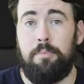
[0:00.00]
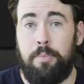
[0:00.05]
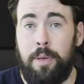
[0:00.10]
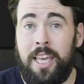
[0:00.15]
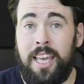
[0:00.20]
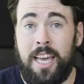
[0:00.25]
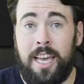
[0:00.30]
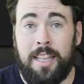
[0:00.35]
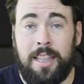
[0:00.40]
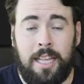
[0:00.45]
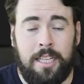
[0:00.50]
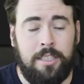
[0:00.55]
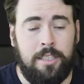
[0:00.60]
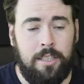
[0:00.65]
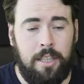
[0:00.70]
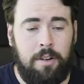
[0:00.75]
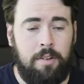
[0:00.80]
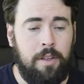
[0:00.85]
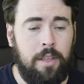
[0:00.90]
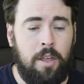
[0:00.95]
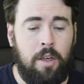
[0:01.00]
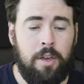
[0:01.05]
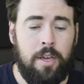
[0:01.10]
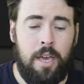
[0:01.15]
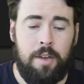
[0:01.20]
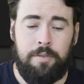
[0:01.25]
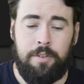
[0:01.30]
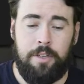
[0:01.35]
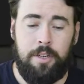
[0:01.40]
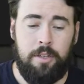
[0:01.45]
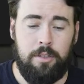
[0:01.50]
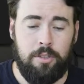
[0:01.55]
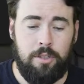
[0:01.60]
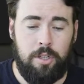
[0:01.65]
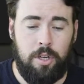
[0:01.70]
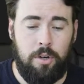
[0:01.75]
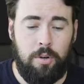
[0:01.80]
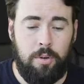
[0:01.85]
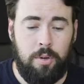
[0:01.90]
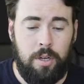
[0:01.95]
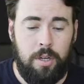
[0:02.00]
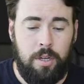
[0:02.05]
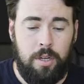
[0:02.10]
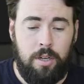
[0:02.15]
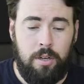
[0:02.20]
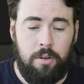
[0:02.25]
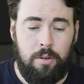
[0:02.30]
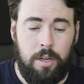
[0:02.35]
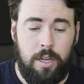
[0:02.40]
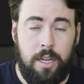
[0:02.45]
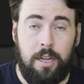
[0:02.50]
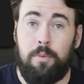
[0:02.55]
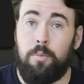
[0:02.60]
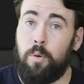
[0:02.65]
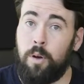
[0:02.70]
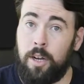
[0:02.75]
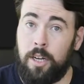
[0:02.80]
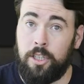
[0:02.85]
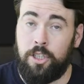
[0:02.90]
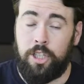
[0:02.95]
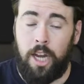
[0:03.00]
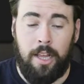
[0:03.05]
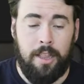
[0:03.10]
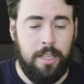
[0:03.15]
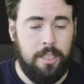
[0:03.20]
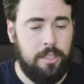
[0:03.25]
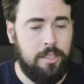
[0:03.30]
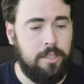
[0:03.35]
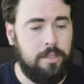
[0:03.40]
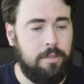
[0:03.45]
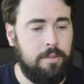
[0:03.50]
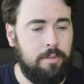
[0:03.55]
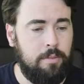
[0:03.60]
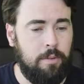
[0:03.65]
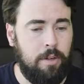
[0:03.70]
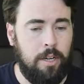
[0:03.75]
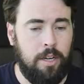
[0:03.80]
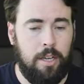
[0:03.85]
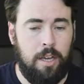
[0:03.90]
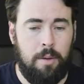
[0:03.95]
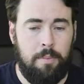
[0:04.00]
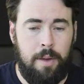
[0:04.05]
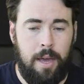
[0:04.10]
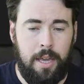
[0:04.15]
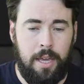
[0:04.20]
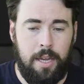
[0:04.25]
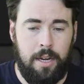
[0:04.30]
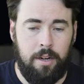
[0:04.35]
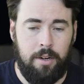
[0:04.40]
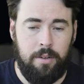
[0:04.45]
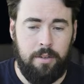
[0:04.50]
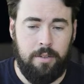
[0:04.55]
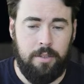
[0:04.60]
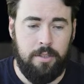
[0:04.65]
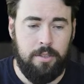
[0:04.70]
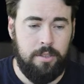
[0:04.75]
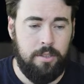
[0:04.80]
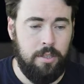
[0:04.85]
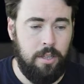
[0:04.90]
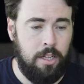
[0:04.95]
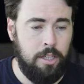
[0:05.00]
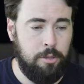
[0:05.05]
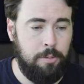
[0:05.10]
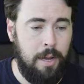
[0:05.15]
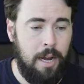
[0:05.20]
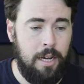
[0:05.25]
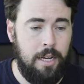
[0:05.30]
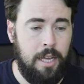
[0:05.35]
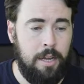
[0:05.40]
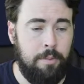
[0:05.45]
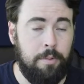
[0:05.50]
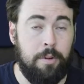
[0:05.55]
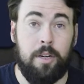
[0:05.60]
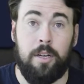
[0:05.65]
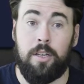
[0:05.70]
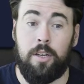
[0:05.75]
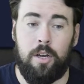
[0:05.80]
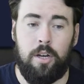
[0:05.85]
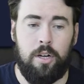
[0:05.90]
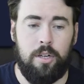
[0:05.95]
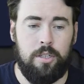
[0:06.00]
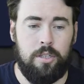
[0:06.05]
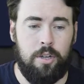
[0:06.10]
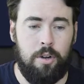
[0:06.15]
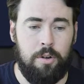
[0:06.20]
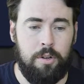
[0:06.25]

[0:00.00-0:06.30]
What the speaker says: be it. That's literally all you have to do. So we're going to check this. We're going to come back here to Launchpad, and we're going to go